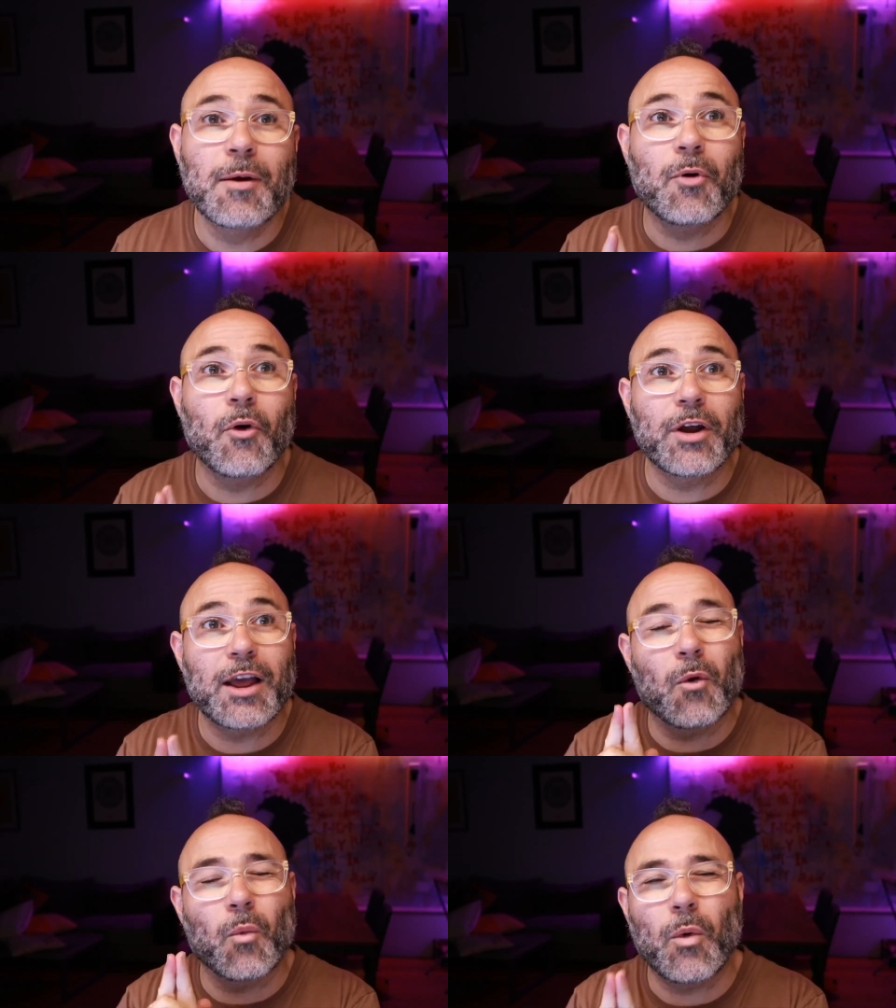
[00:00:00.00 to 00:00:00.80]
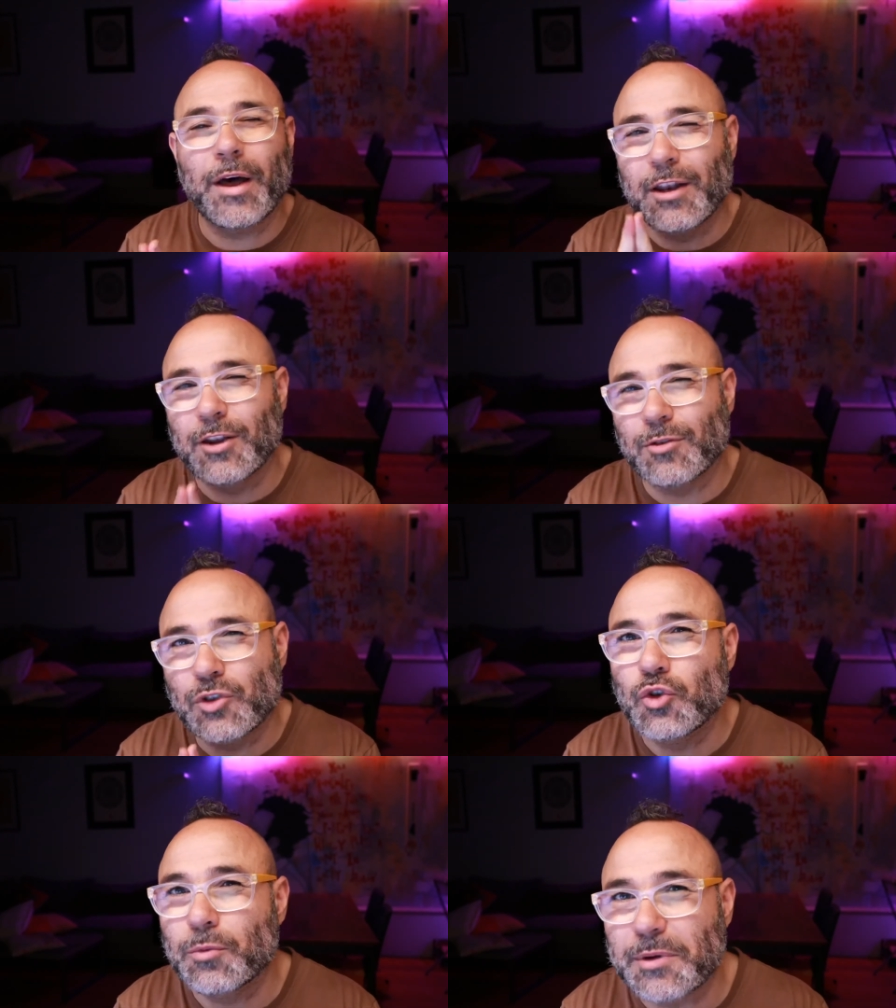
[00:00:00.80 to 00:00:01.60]
point out one little
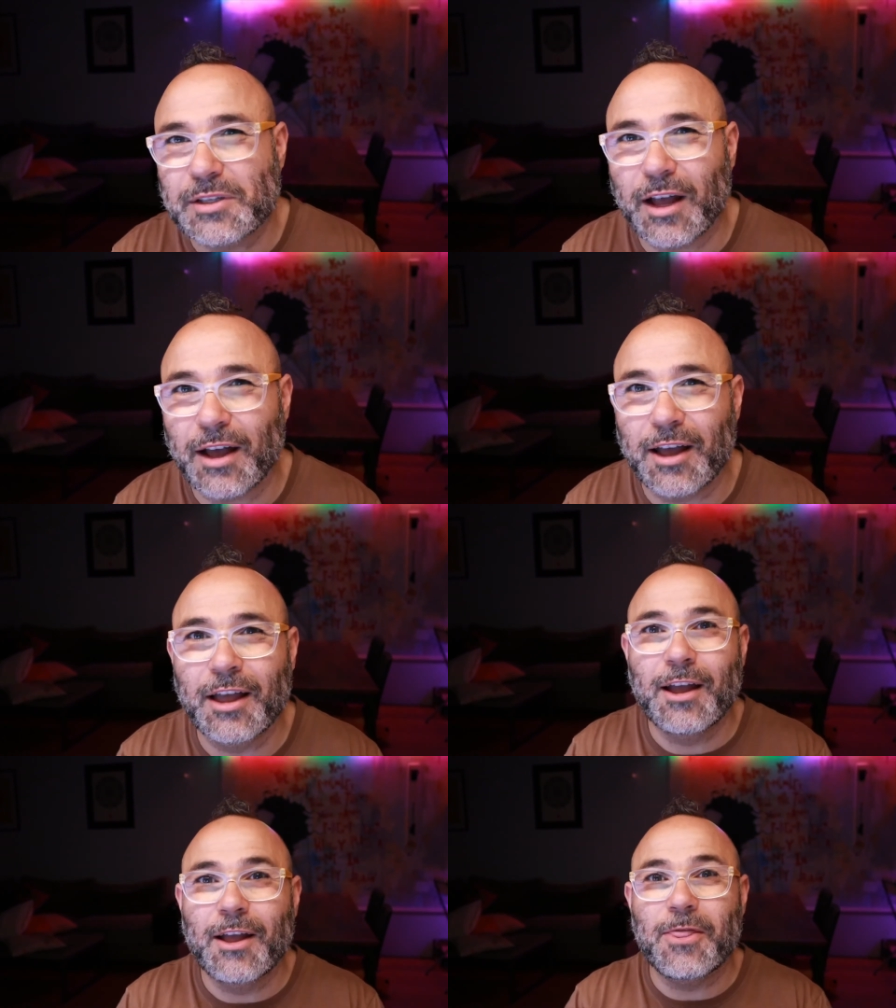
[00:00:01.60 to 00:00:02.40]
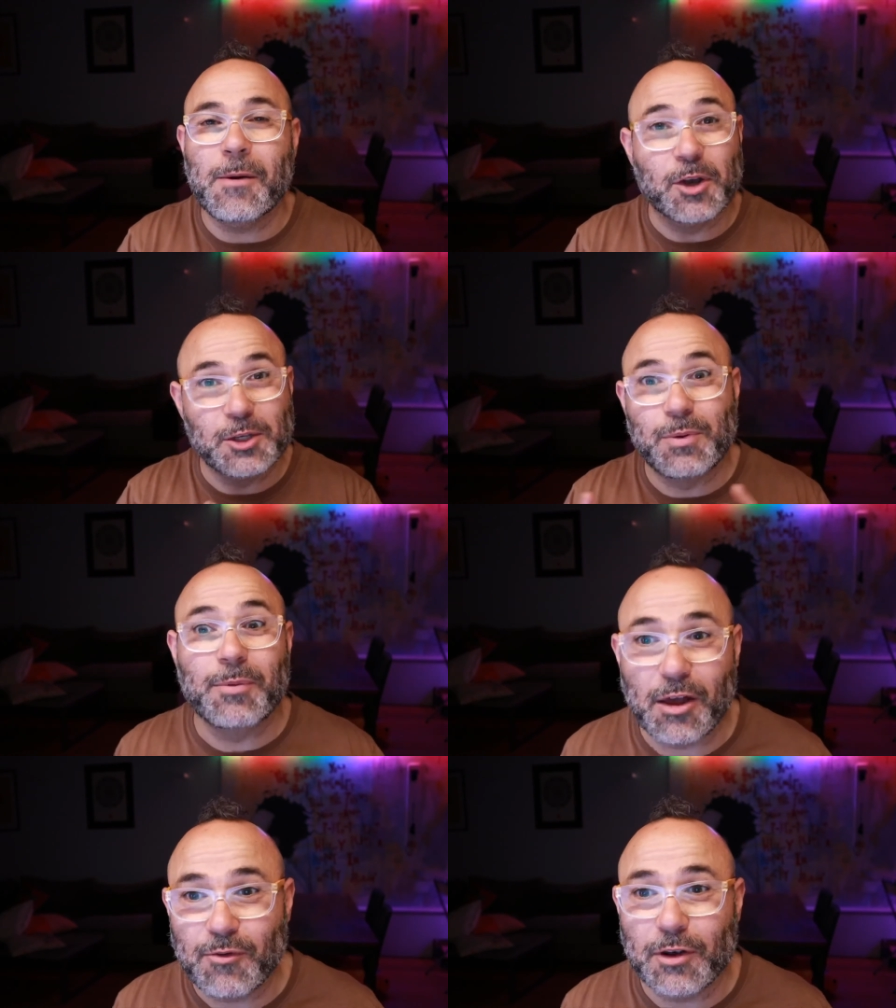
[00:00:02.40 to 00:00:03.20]
superstar that most
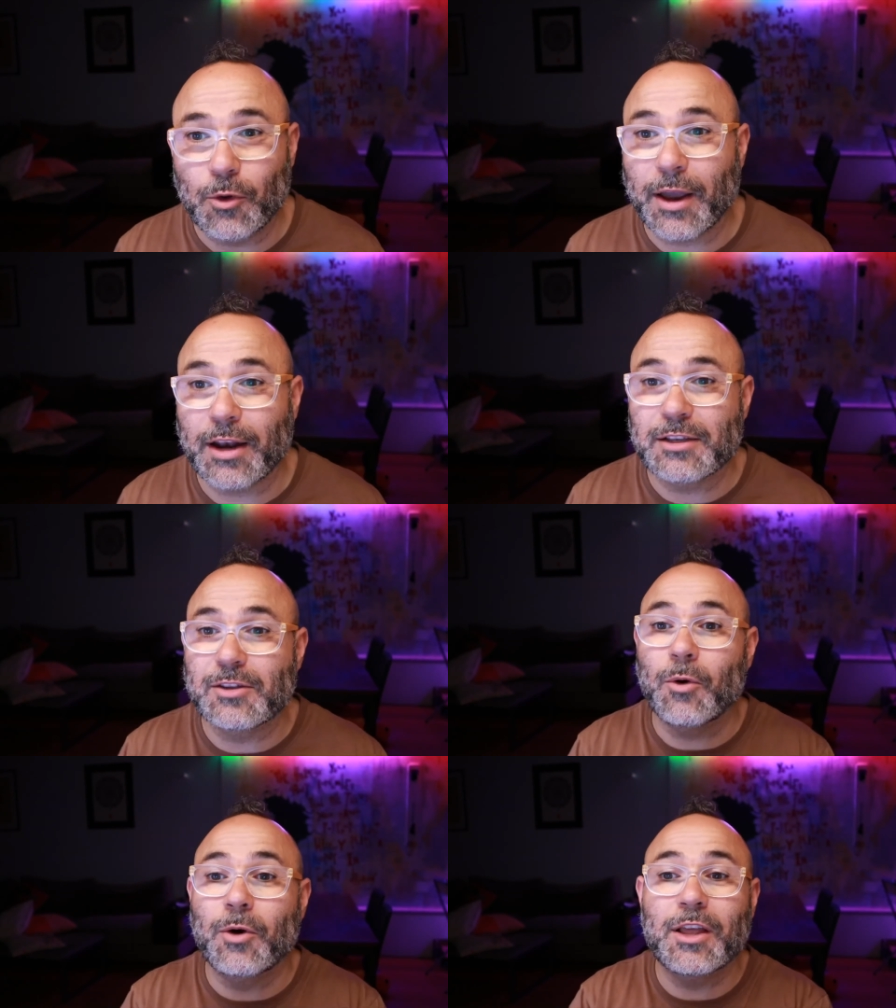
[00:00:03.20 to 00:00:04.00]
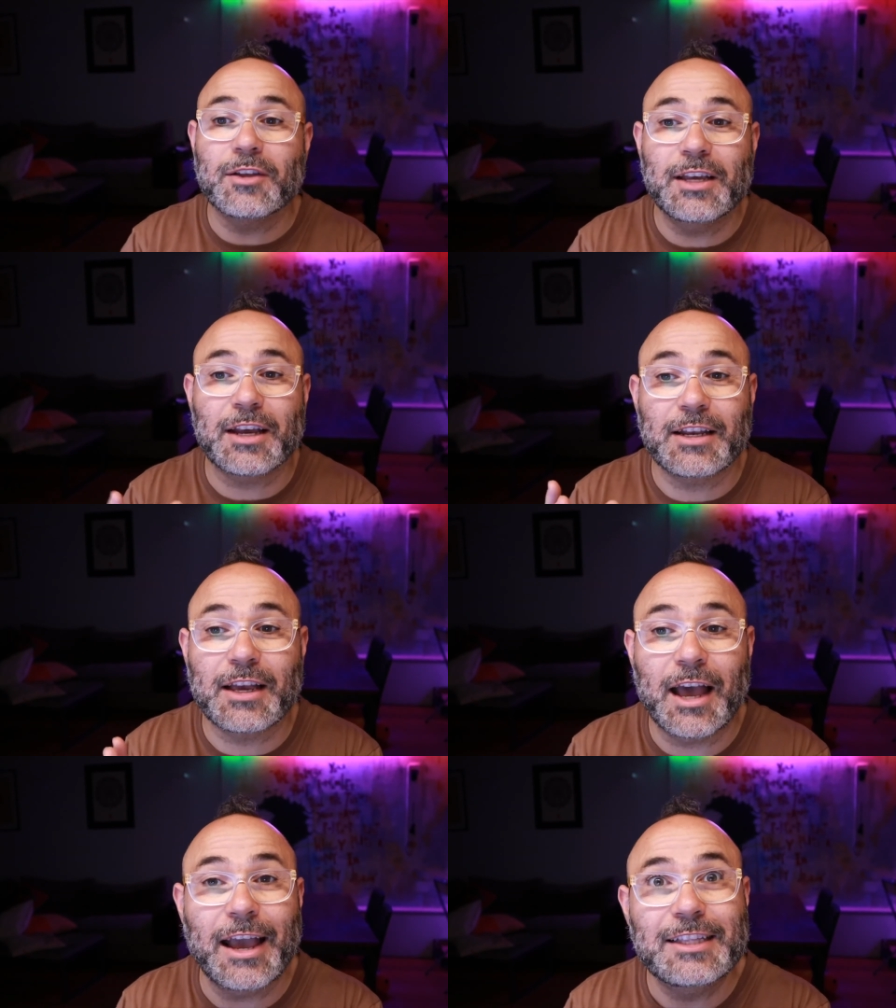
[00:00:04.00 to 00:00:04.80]
people overlook, and it's the Audio
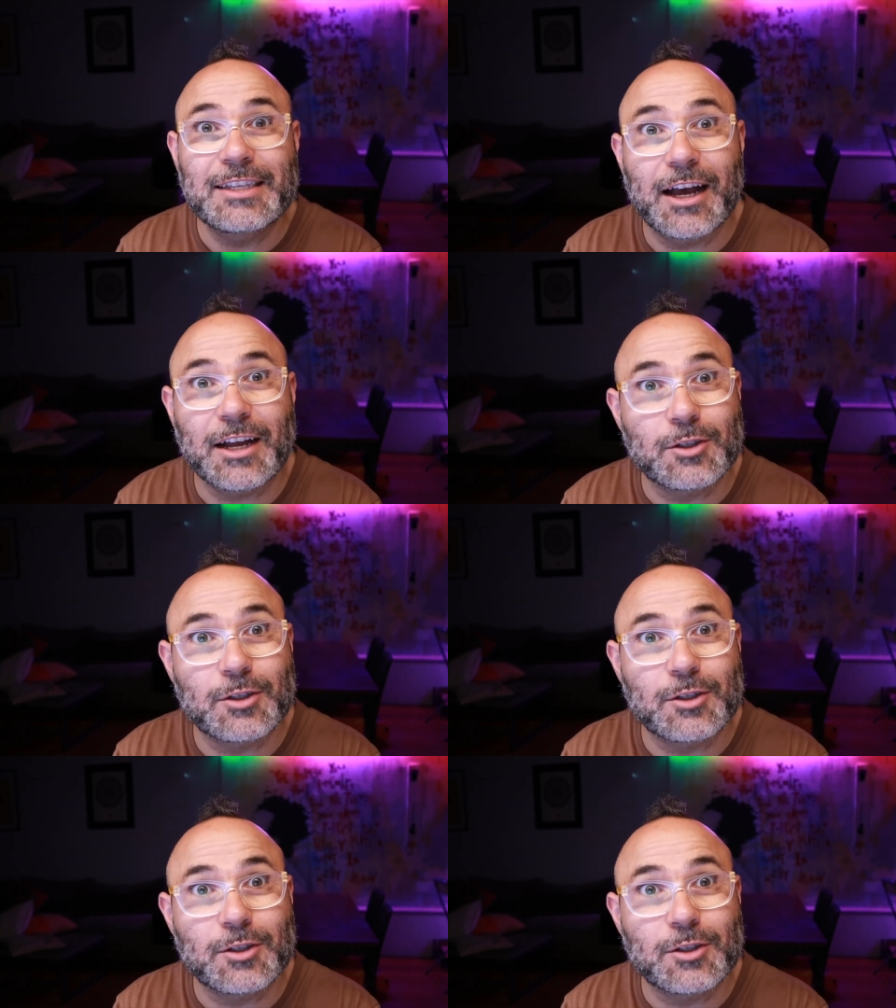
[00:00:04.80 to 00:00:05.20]
Technica ATR